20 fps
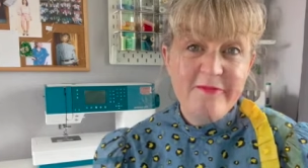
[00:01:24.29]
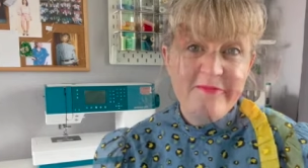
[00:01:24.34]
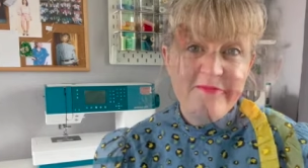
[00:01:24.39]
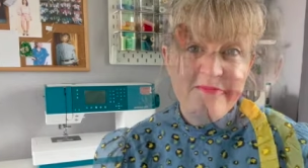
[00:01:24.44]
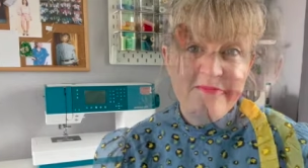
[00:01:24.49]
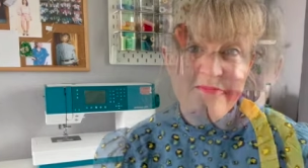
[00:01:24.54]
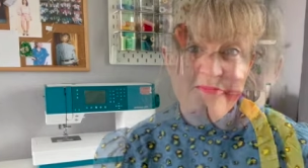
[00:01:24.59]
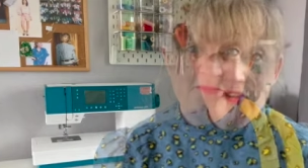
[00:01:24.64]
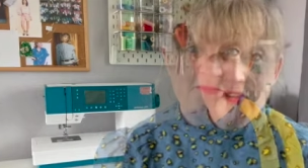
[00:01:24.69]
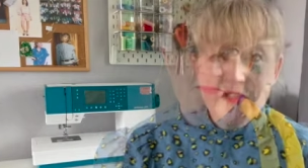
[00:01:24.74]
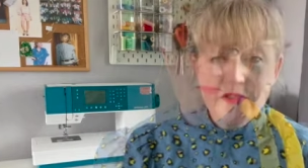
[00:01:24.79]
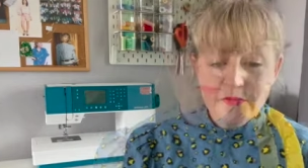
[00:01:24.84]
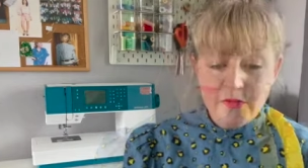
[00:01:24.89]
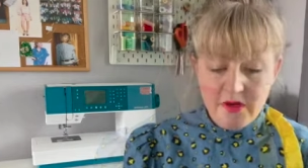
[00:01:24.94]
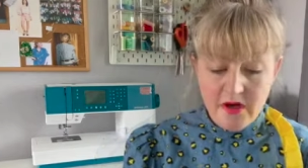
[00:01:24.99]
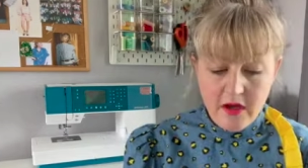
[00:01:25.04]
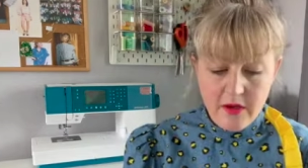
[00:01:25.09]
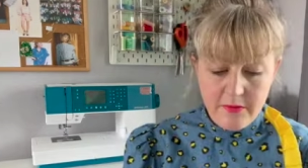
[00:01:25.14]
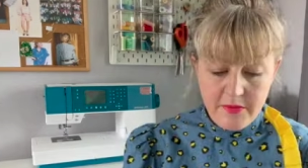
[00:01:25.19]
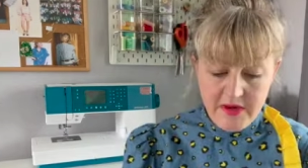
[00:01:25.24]
So the first
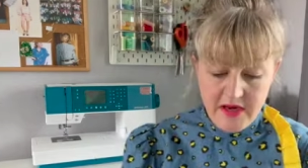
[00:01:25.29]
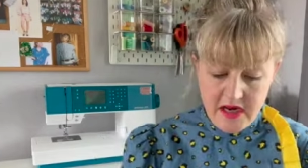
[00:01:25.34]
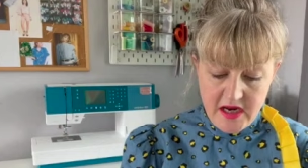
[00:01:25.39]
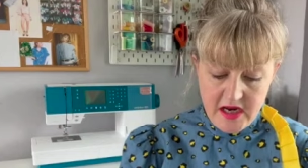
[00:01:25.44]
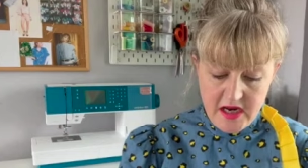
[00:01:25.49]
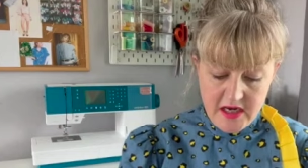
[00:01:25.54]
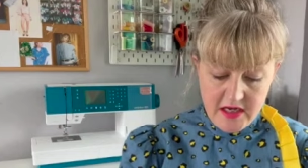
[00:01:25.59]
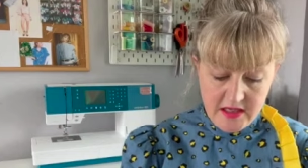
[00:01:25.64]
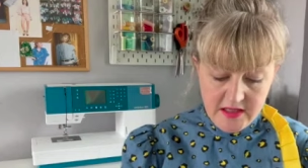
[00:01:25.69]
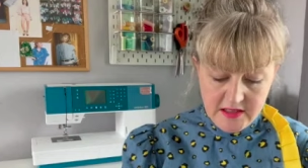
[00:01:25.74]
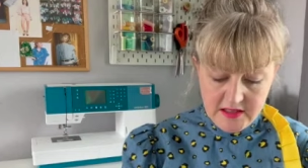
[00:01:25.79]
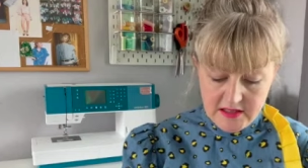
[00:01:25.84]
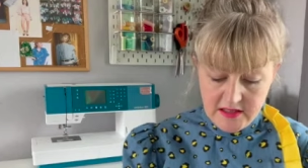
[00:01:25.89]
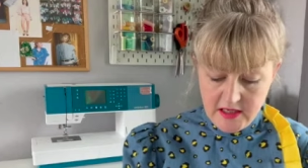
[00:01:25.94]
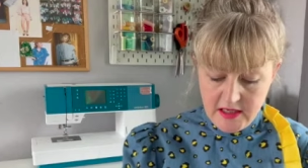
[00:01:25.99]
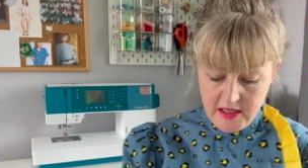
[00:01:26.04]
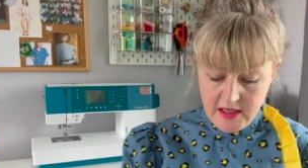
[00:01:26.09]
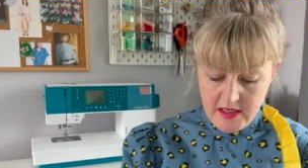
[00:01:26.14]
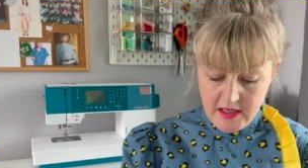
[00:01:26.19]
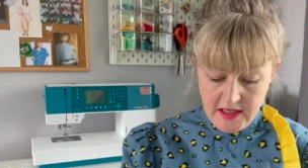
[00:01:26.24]
one up is
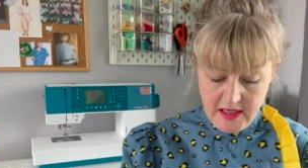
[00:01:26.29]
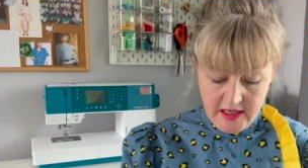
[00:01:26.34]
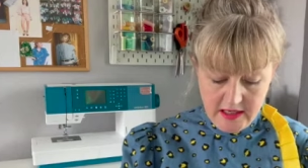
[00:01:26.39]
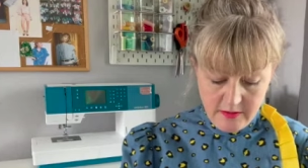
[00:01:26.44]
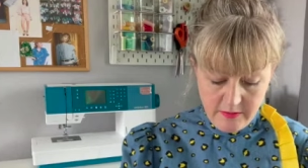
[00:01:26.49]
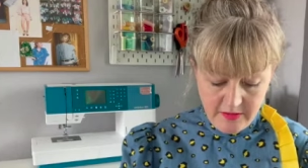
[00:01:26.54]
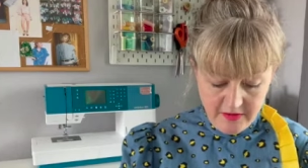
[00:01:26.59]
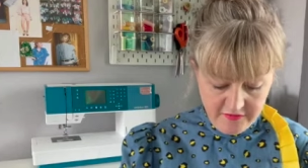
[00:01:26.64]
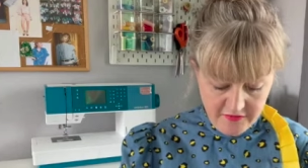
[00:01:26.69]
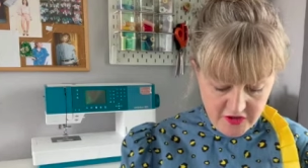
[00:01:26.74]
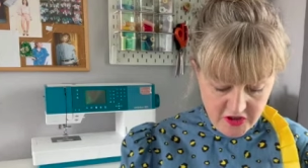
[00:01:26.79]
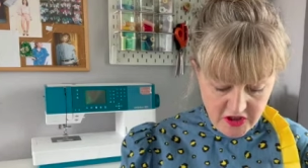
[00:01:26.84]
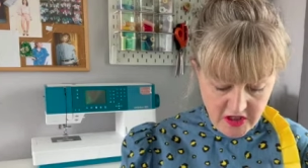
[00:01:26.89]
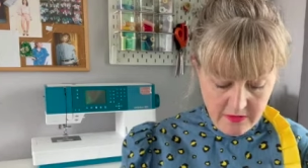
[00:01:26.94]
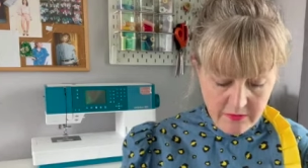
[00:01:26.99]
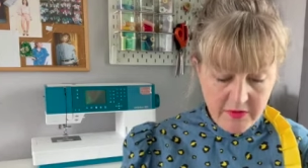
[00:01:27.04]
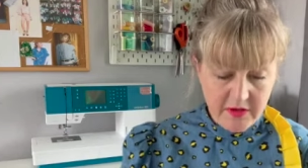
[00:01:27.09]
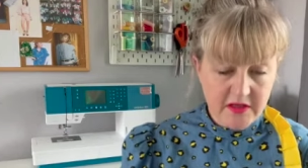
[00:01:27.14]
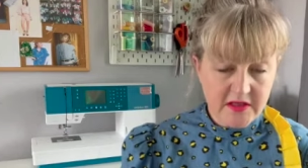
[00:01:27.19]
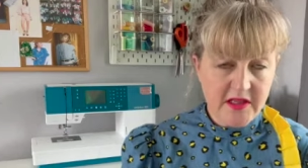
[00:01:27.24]
uh, a little bit of a
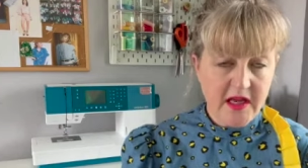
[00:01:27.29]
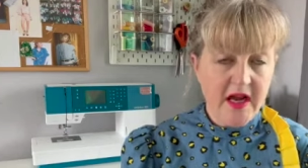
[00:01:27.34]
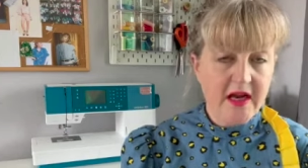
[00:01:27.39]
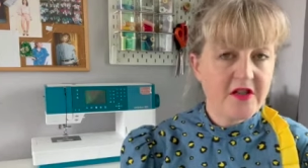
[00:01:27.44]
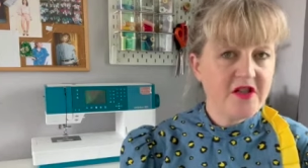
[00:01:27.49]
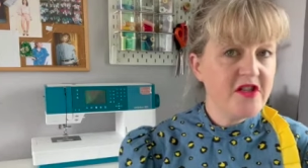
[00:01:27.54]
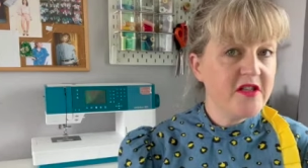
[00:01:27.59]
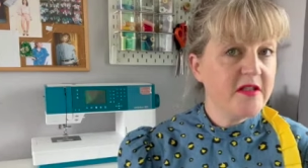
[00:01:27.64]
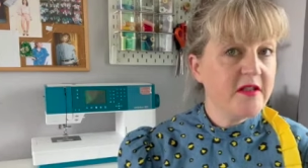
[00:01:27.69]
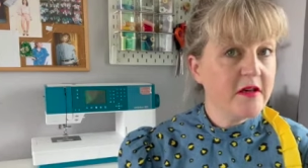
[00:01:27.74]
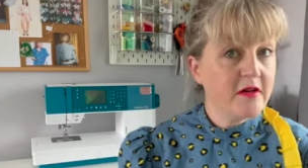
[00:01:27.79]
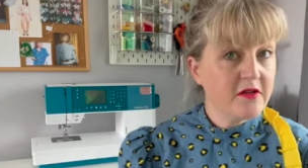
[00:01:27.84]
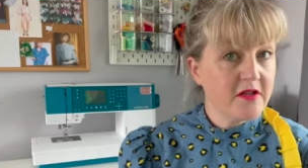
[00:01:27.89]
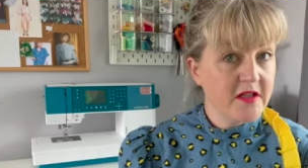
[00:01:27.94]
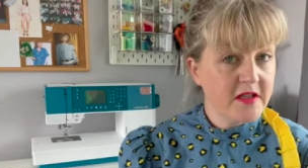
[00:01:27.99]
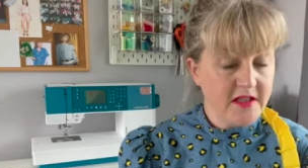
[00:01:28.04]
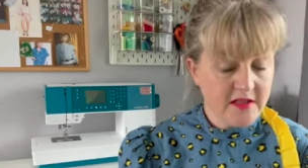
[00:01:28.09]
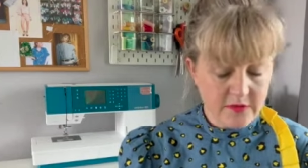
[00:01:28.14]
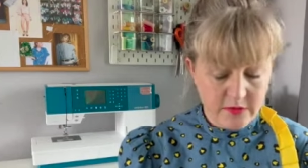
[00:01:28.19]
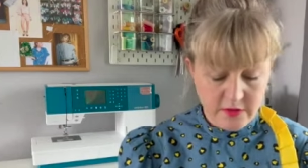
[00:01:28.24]
cheat because I actually
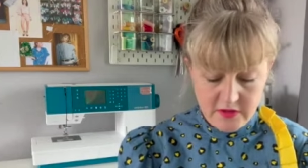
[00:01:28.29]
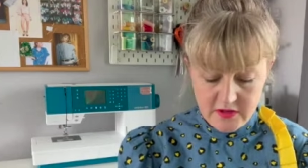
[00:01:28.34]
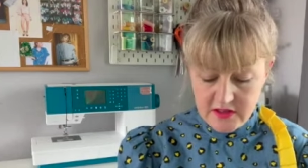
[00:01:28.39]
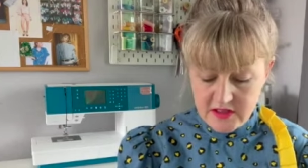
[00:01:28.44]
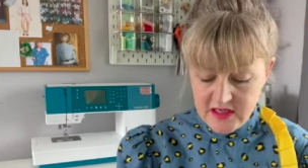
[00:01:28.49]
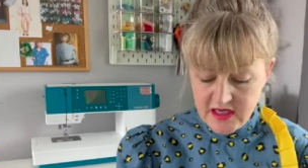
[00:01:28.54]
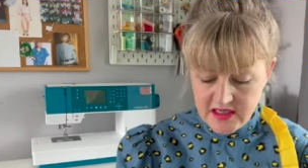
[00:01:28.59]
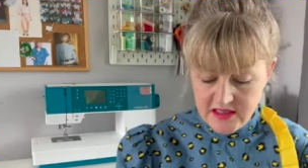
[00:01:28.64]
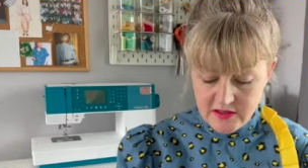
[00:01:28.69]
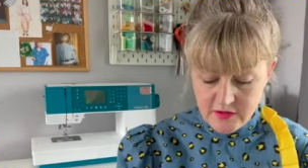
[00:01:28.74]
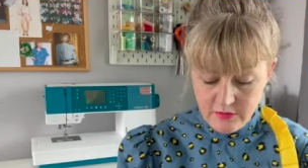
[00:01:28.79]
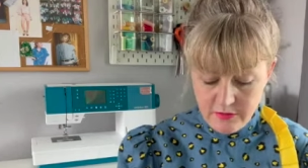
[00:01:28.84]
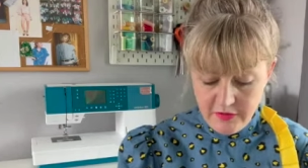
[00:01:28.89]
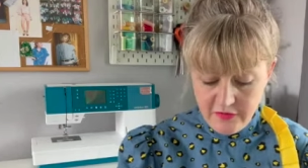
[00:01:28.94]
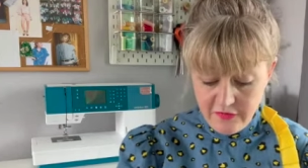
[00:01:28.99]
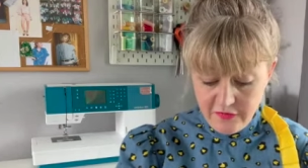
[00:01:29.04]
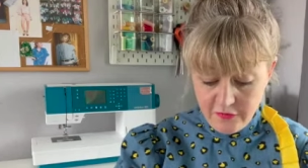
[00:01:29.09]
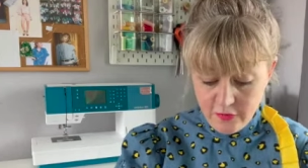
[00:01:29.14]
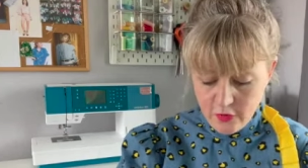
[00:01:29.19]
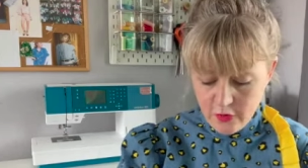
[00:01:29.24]
started this one today, so
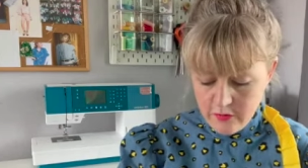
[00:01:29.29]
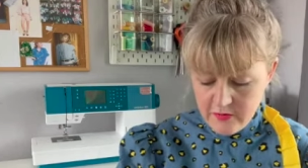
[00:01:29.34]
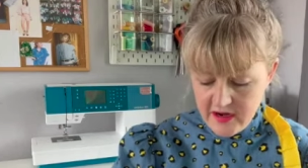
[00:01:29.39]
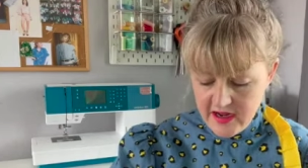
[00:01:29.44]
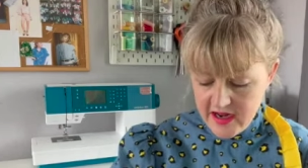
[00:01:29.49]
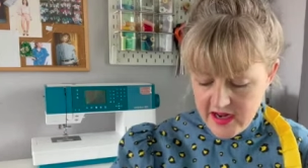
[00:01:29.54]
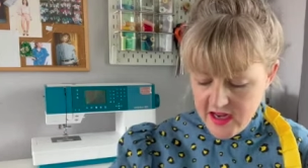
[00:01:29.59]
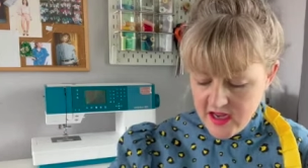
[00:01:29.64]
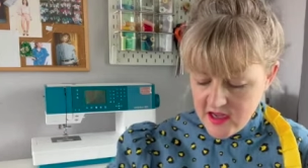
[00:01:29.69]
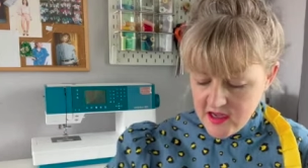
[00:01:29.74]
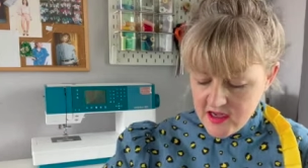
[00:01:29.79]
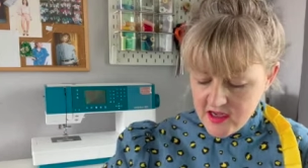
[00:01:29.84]
before May.